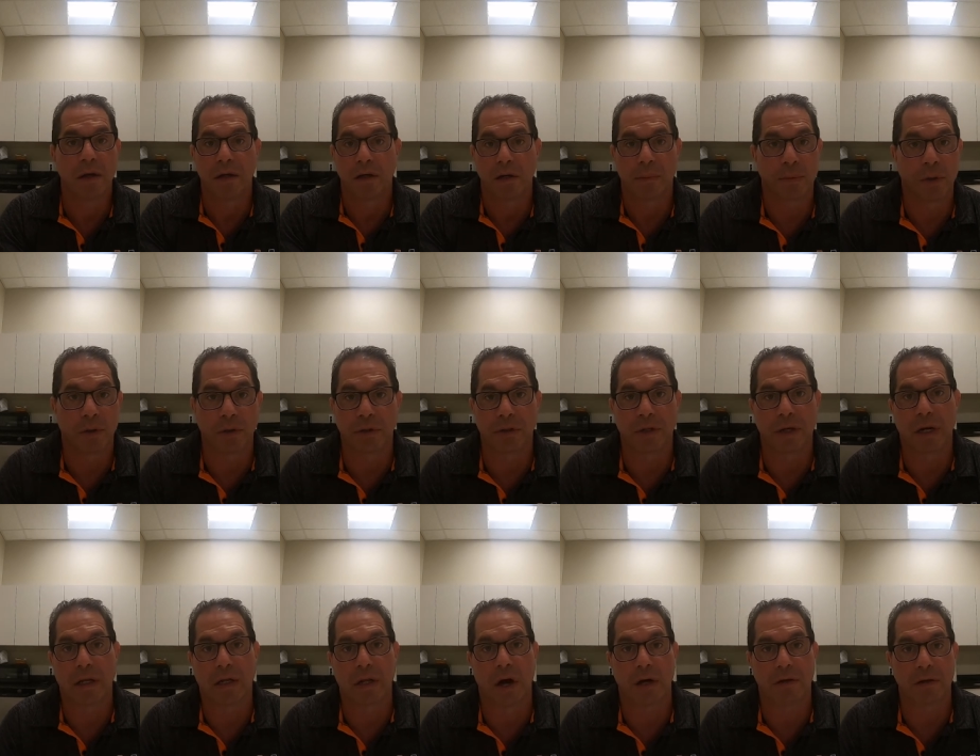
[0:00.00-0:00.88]
You're pulling it
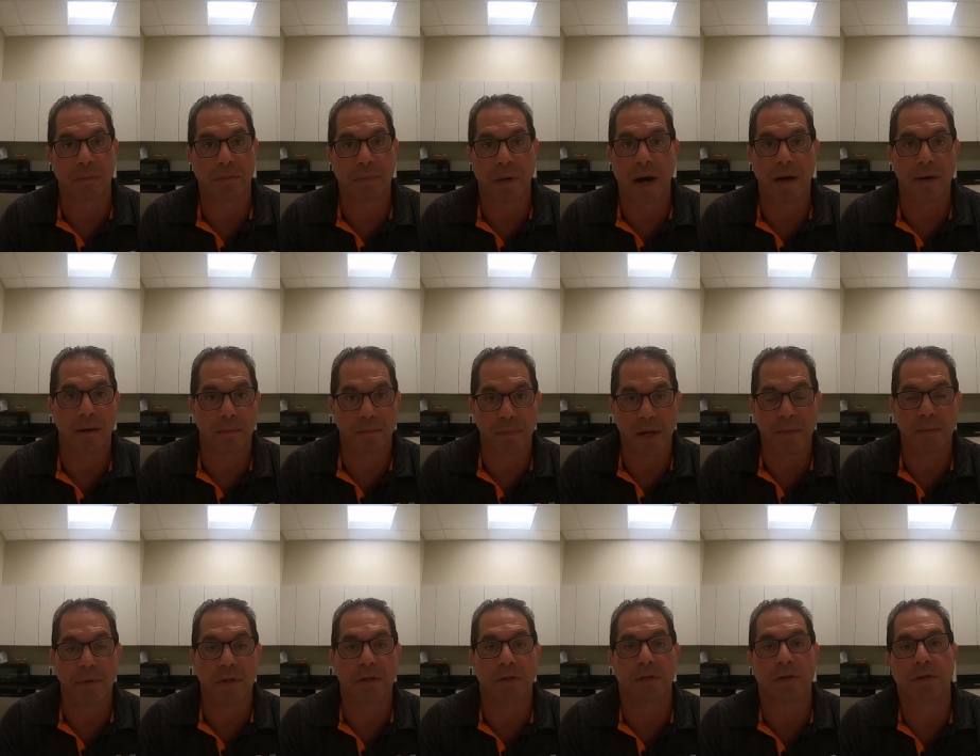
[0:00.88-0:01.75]
along the bottom,
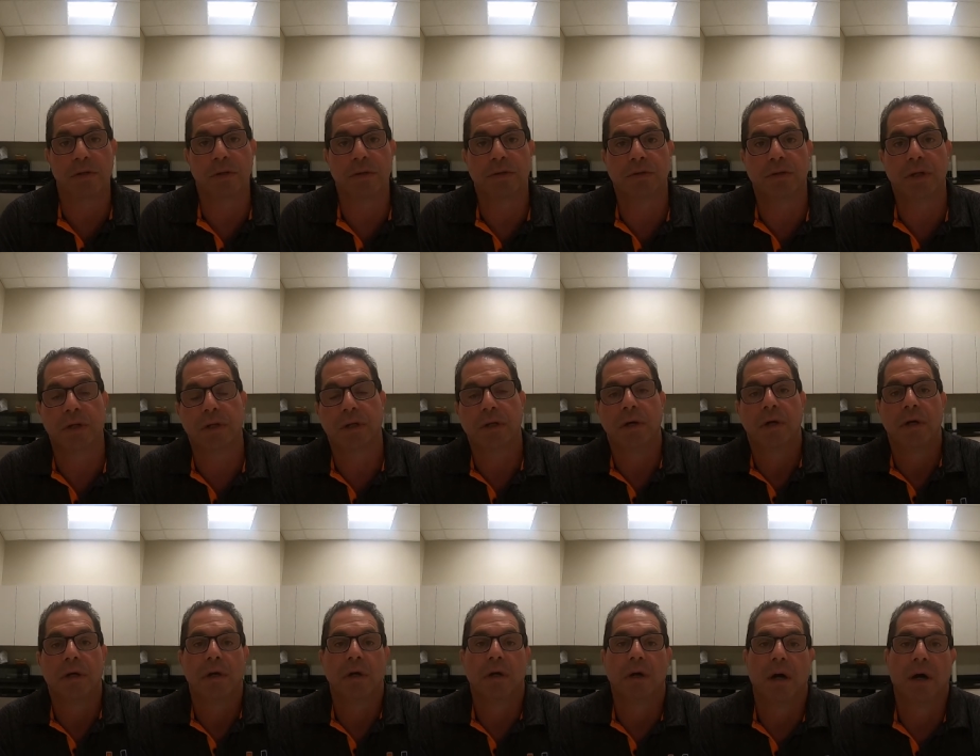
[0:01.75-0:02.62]
maybe you're using
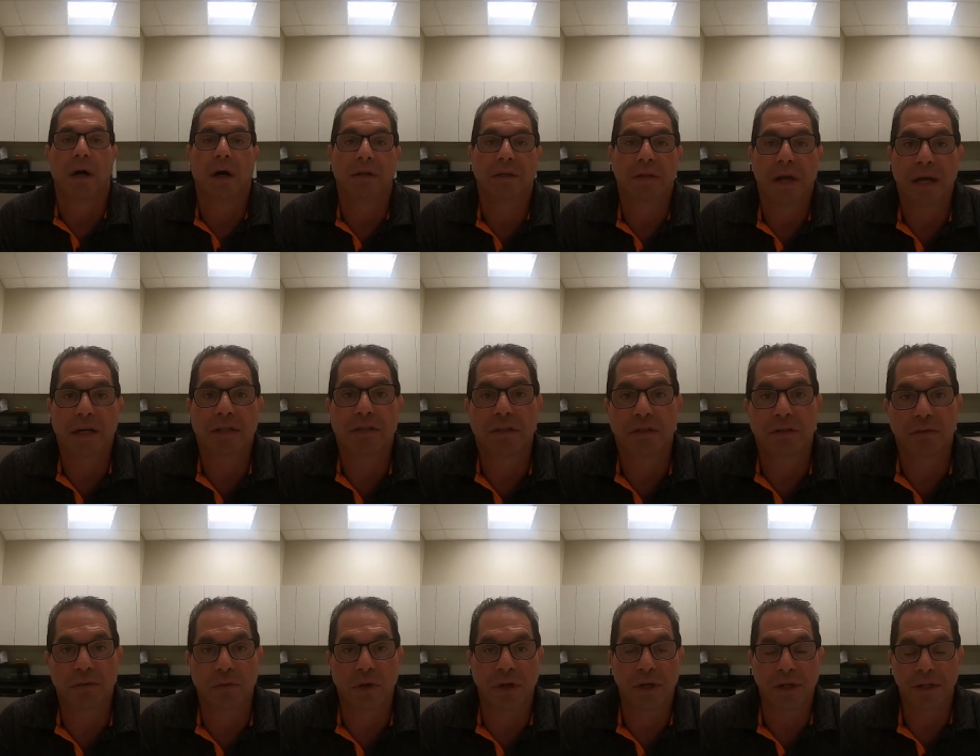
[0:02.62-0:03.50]
a
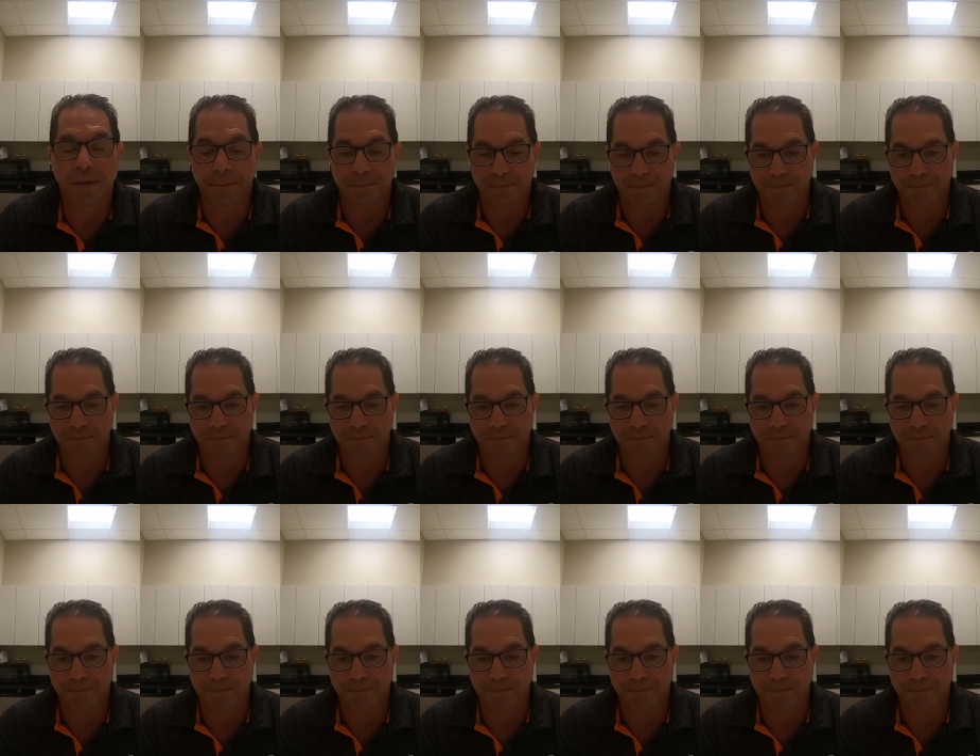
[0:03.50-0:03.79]
Texas rig.